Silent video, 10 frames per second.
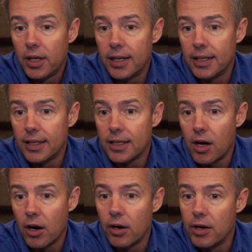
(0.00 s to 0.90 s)

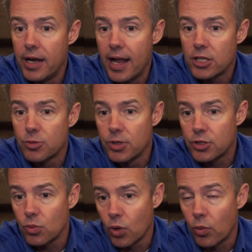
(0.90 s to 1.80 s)
Our
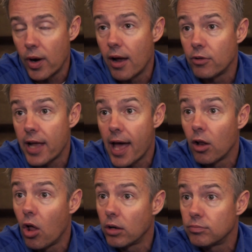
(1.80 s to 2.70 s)
enhancements around
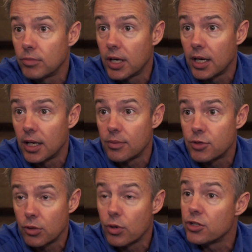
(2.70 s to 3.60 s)
catalog
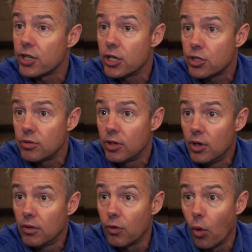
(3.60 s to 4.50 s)
synchronization
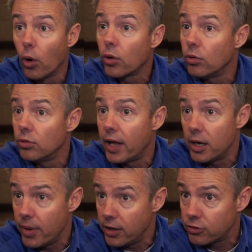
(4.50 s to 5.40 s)
for Oracle
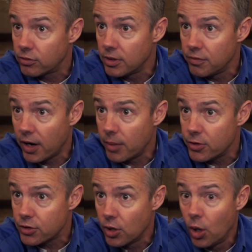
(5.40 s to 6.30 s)
database
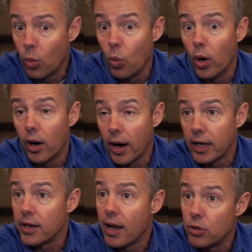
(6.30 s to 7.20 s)
environments, where I
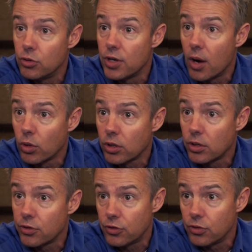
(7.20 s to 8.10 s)
can now use
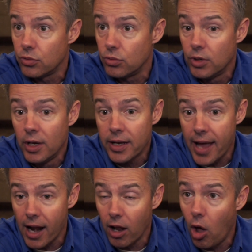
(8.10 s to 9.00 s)
Networker to
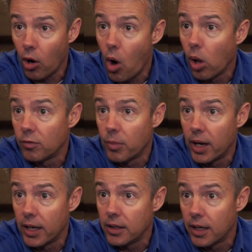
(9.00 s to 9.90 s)
catalog all of
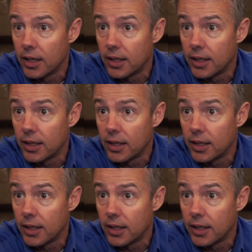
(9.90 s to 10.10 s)
my